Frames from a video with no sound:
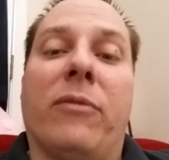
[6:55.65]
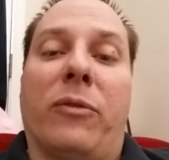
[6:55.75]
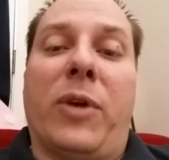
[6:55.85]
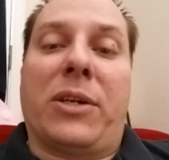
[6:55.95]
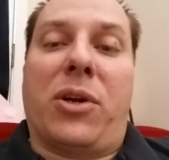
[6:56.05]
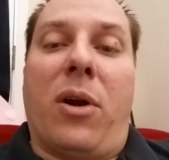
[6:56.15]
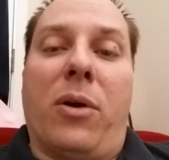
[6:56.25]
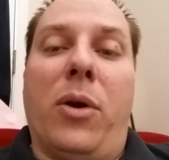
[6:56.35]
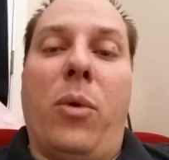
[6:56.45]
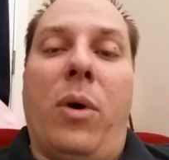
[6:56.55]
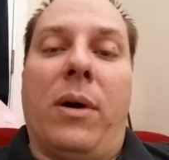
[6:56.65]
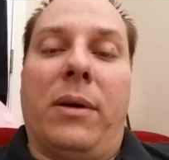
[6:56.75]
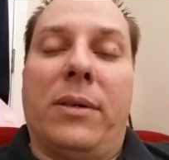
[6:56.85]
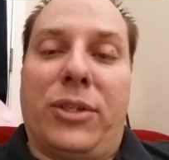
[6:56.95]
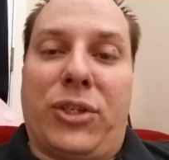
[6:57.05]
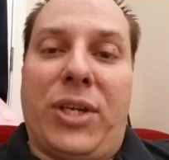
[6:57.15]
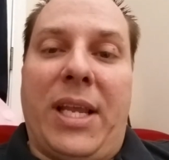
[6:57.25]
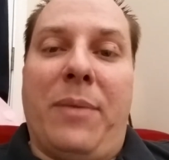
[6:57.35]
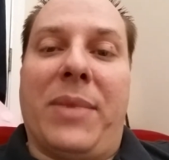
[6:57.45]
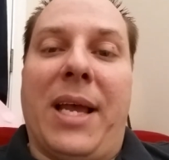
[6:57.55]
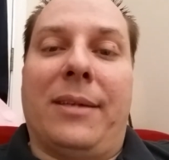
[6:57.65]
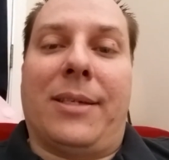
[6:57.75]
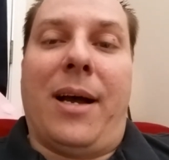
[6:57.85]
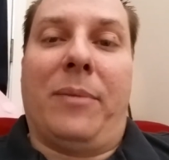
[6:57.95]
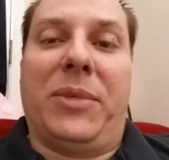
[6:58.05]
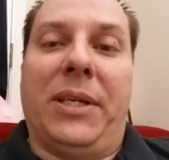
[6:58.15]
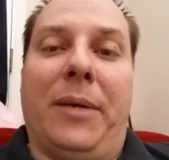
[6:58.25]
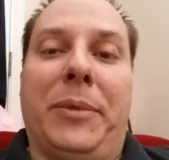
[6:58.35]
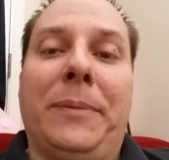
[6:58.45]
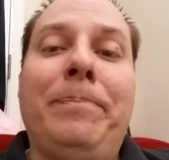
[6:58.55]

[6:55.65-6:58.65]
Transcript: for fresh RO water just to keep that topped up.